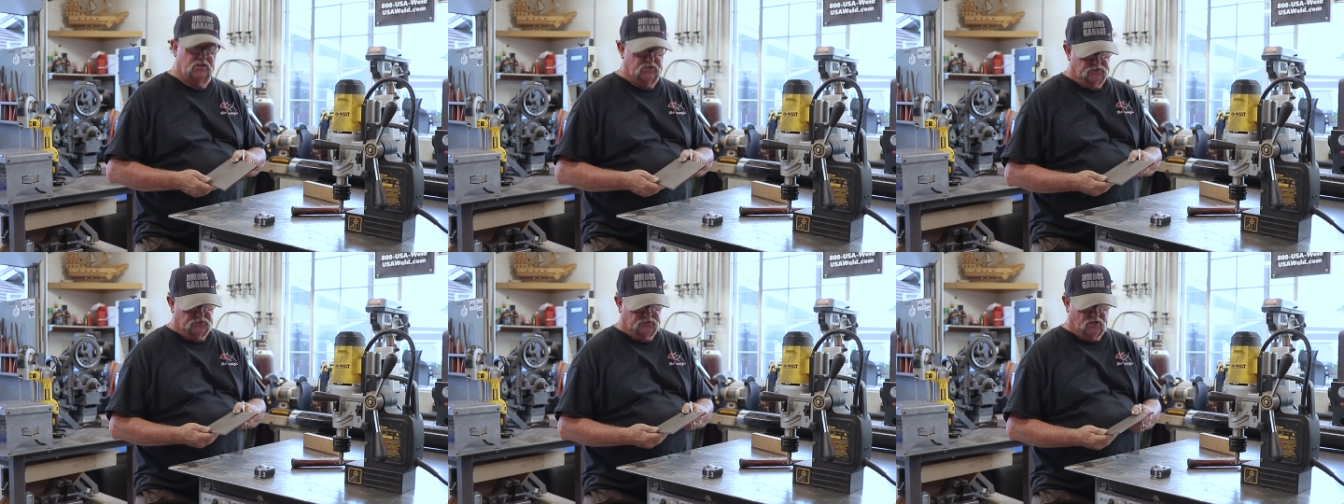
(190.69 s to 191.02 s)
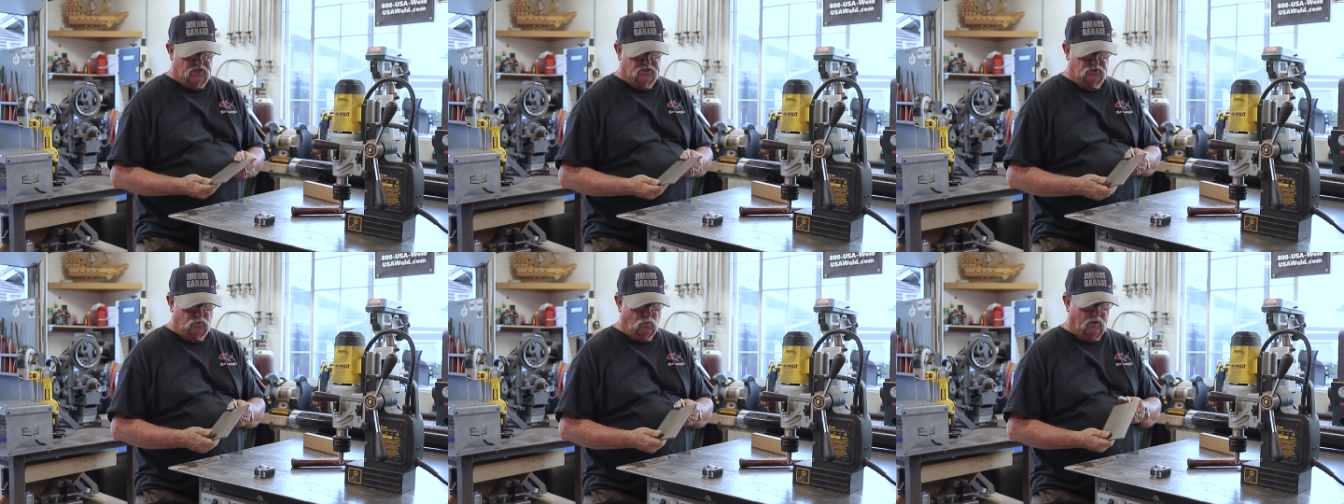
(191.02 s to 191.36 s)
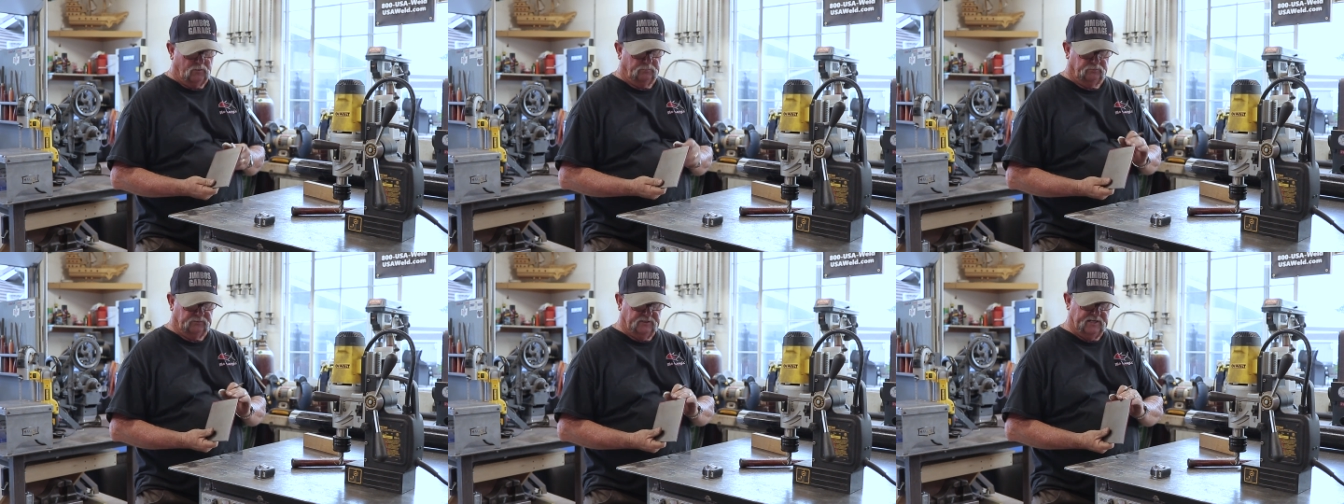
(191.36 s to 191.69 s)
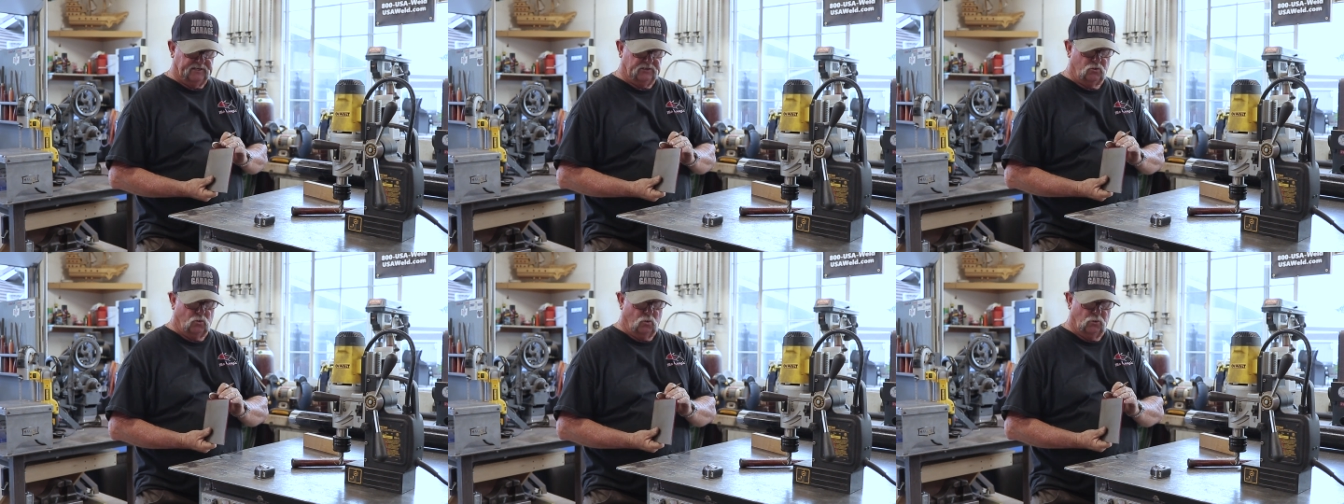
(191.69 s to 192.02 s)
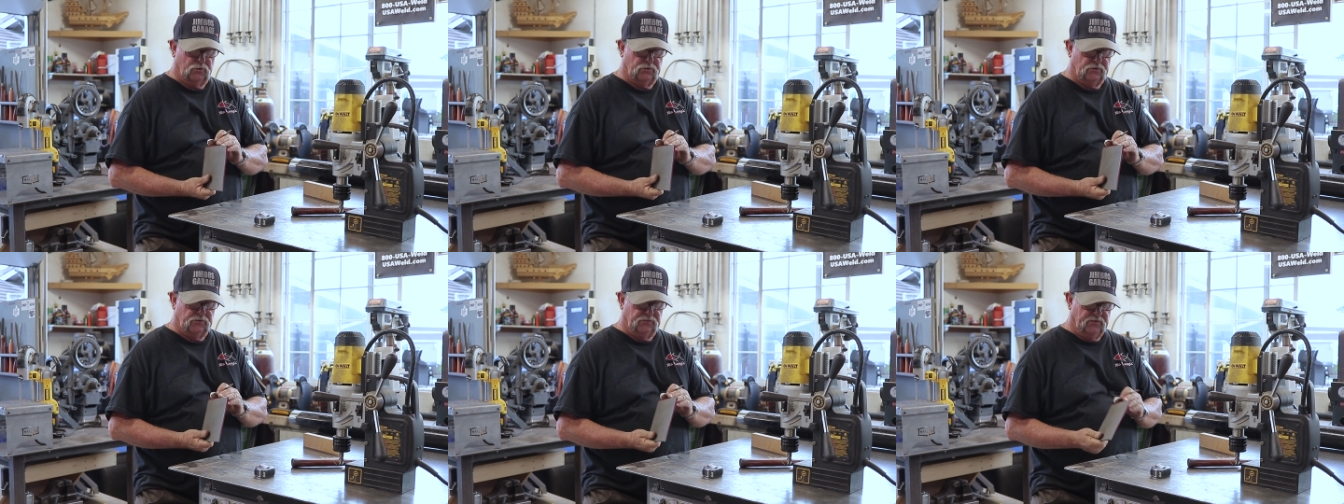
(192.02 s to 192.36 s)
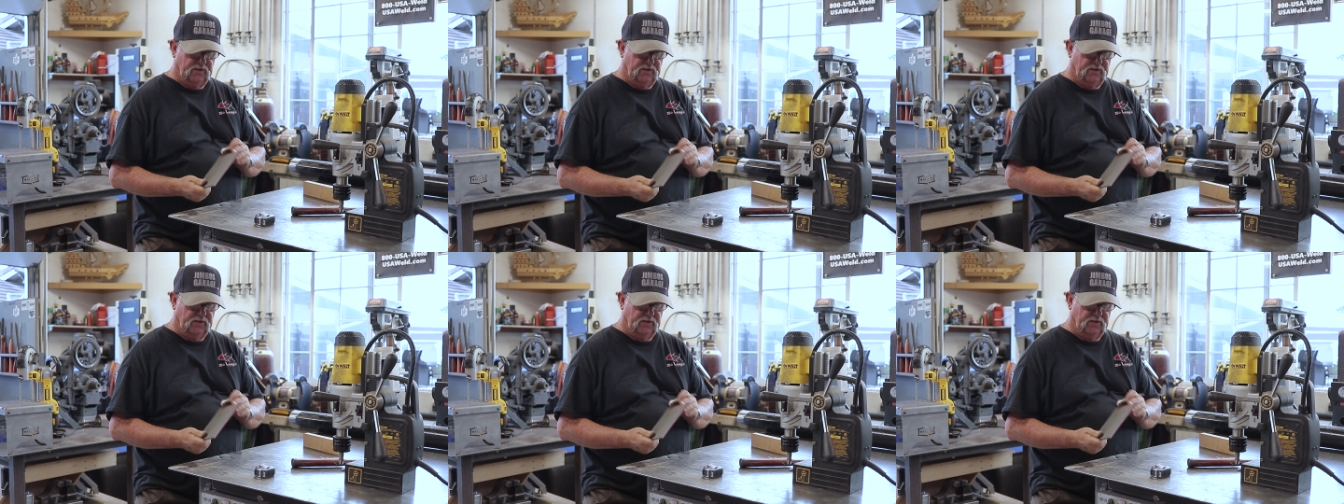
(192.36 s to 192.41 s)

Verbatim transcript: inch uh, square plate, quarter